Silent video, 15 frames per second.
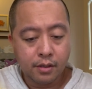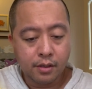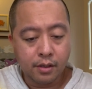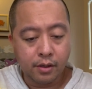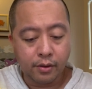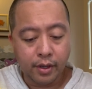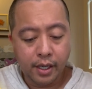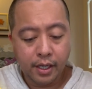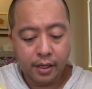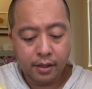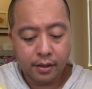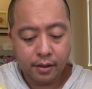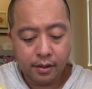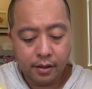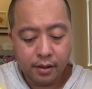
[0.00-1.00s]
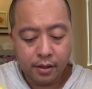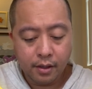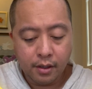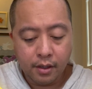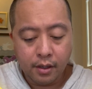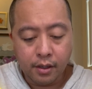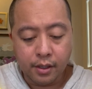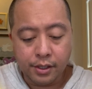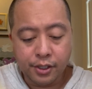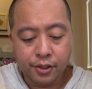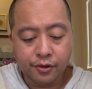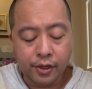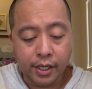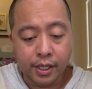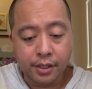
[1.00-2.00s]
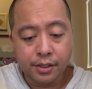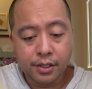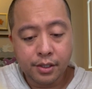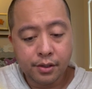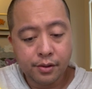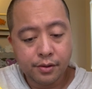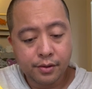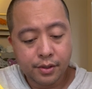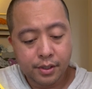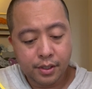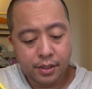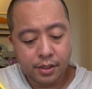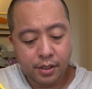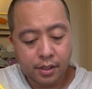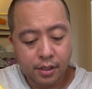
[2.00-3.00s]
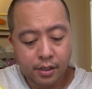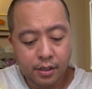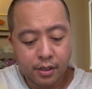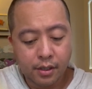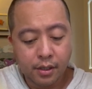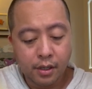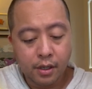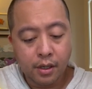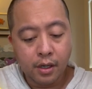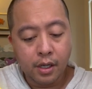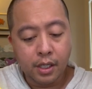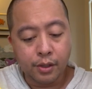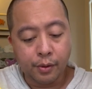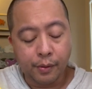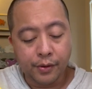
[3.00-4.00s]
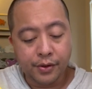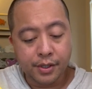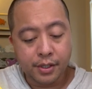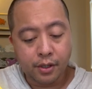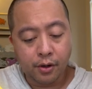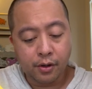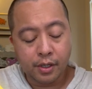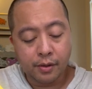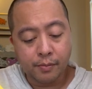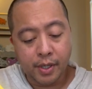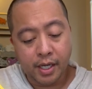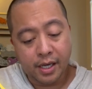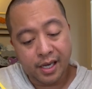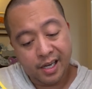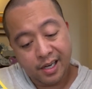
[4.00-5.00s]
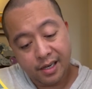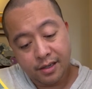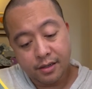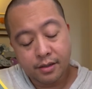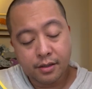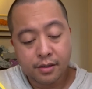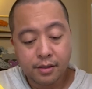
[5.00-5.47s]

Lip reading: Okay. Let's Trekking Shoes. Do we want this card in my hand?